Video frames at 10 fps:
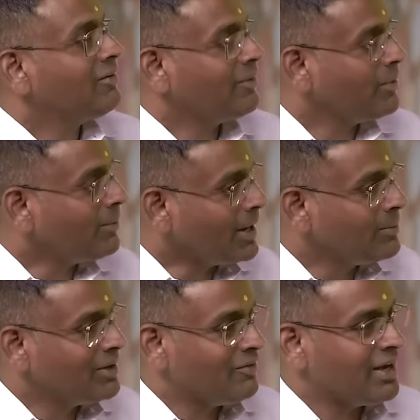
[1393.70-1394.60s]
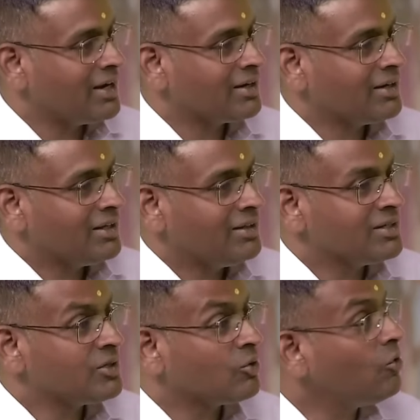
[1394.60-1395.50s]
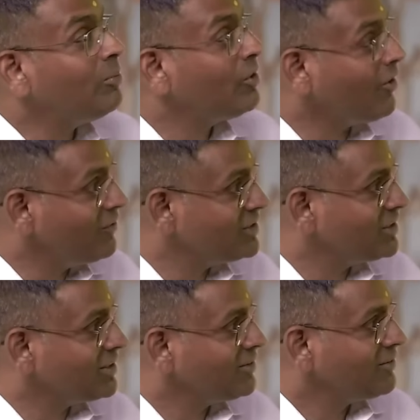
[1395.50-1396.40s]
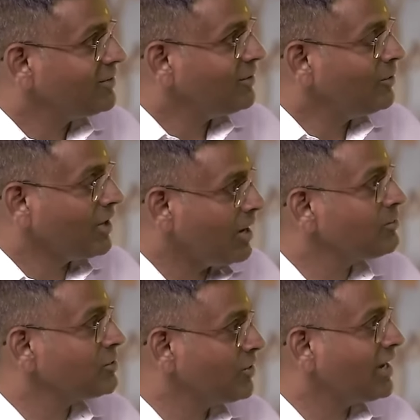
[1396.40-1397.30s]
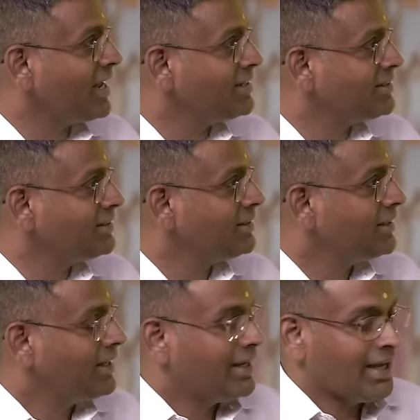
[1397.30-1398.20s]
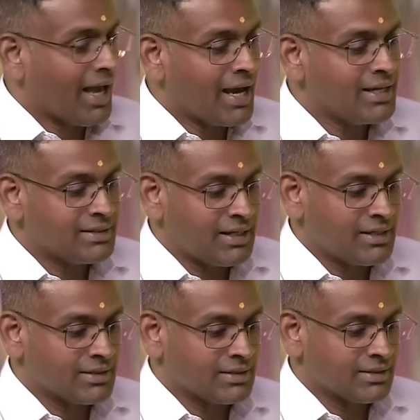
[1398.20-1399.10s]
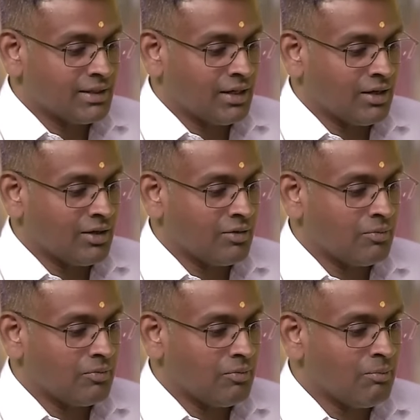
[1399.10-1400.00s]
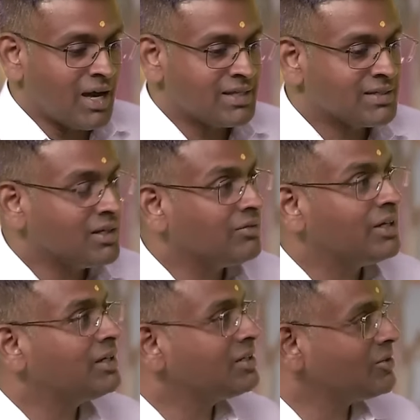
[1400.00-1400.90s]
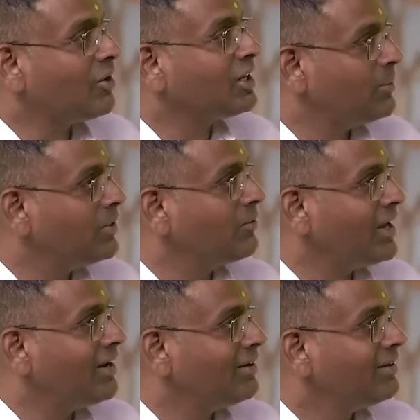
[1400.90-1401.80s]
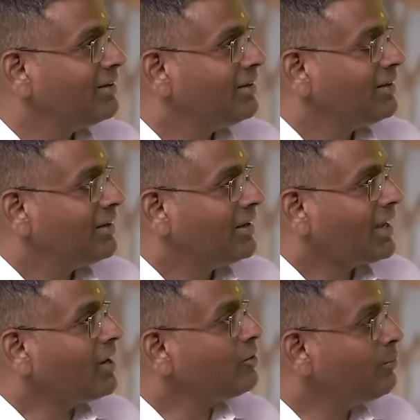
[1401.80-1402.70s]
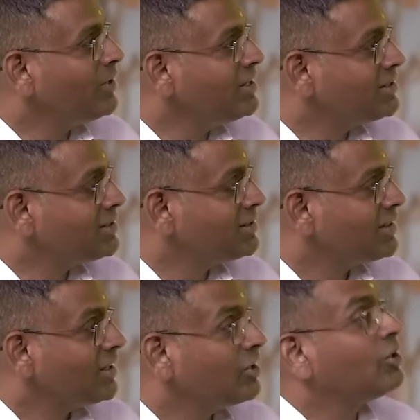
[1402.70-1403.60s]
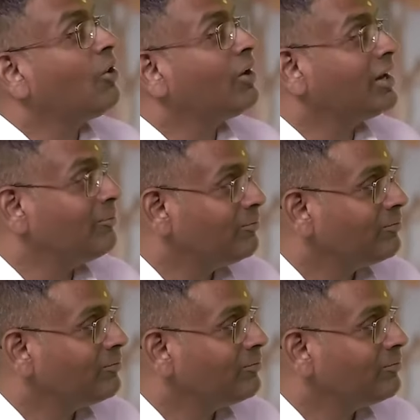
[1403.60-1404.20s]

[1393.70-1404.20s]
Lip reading: from the Bible where there's a Roman officer who comes to Christ and he says, my servant is not keeping well. Can you please cure him?